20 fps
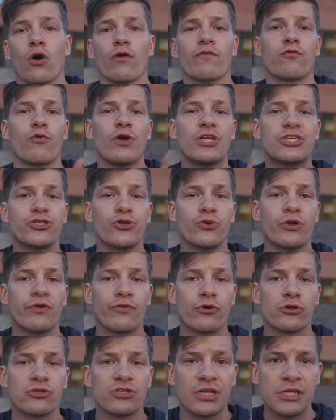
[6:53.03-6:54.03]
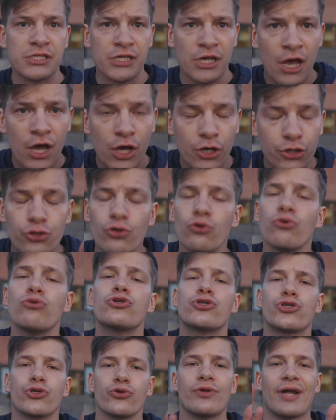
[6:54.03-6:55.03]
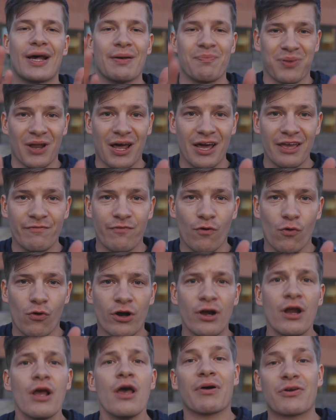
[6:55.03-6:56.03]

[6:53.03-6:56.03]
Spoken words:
of which universities you should apply for,